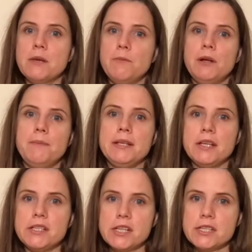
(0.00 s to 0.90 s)
It will be
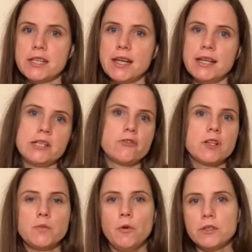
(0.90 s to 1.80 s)
digested and
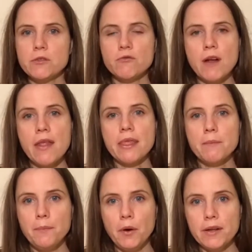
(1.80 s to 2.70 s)
transported around the
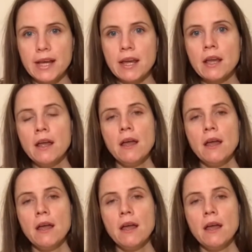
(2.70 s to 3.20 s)
body.